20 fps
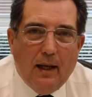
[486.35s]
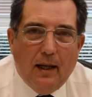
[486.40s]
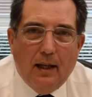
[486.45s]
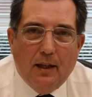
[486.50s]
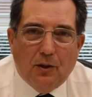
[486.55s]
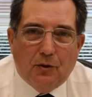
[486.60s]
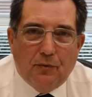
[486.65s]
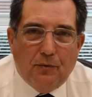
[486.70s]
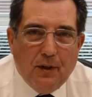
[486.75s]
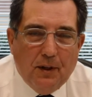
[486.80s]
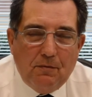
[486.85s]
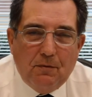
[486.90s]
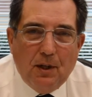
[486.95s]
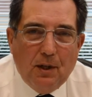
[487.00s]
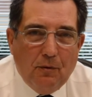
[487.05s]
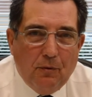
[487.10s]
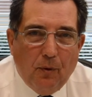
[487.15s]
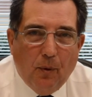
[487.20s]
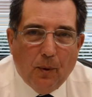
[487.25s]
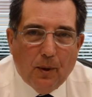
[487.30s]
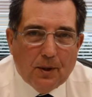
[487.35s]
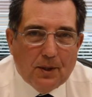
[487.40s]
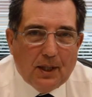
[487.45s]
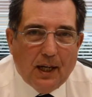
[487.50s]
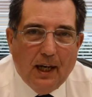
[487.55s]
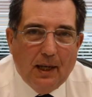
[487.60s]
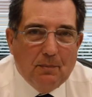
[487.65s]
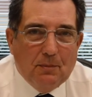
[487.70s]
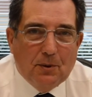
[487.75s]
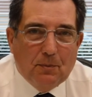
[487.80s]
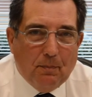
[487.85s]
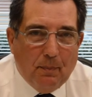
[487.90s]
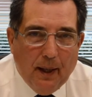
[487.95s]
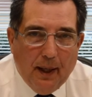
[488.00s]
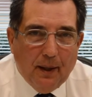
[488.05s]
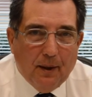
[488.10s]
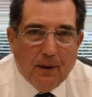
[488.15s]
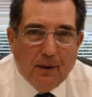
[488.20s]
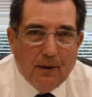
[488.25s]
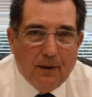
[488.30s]
is 54 times
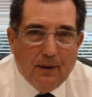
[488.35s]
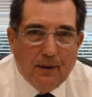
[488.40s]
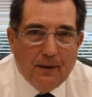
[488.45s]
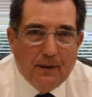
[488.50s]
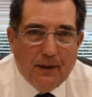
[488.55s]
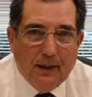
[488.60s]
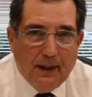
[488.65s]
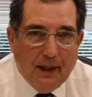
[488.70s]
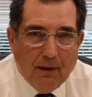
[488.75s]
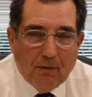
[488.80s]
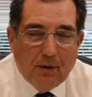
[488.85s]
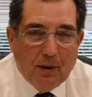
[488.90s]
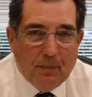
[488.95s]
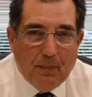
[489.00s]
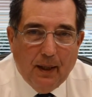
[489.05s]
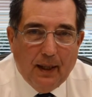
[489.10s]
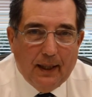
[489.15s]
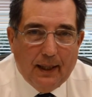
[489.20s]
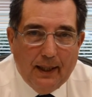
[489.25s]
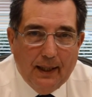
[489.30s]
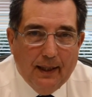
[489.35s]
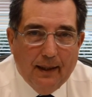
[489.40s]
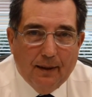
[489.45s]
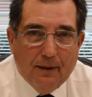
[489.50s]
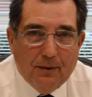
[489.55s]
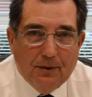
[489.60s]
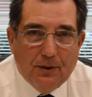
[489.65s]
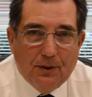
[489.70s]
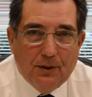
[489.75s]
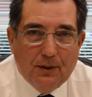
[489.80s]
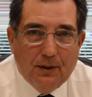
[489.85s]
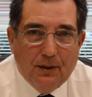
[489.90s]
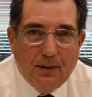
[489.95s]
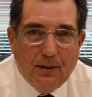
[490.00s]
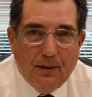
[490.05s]
better than everybody else?